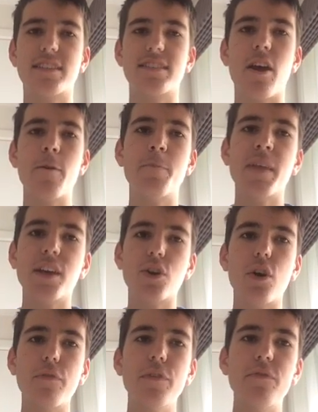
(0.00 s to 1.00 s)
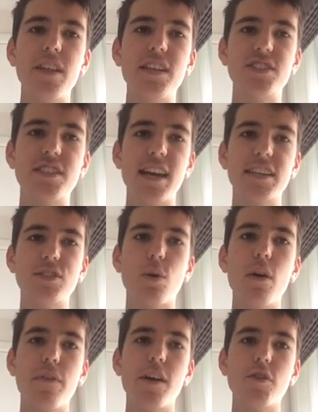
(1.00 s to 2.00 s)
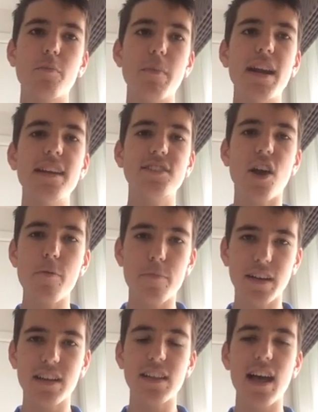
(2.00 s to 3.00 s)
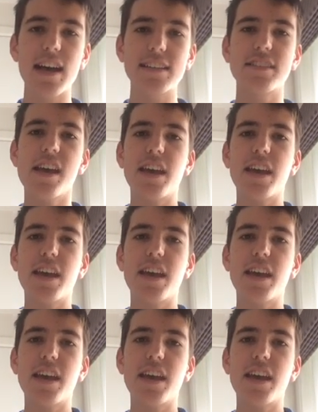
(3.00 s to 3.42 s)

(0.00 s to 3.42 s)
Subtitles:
So Caulfield Village Stakes, 1,200 metres open class.